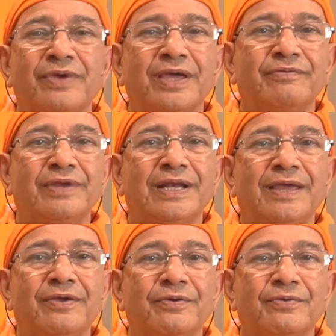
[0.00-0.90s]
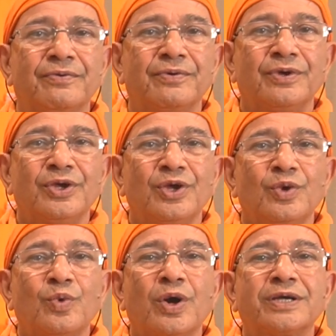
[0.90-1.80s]
where we live?
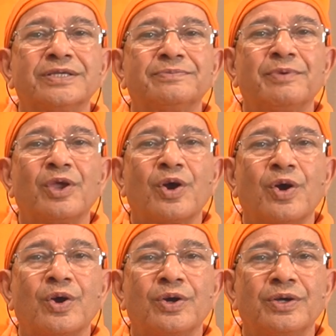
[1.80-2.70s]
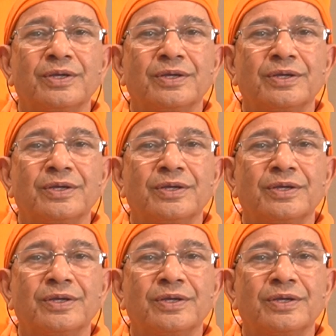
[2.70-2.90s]
What is beyond?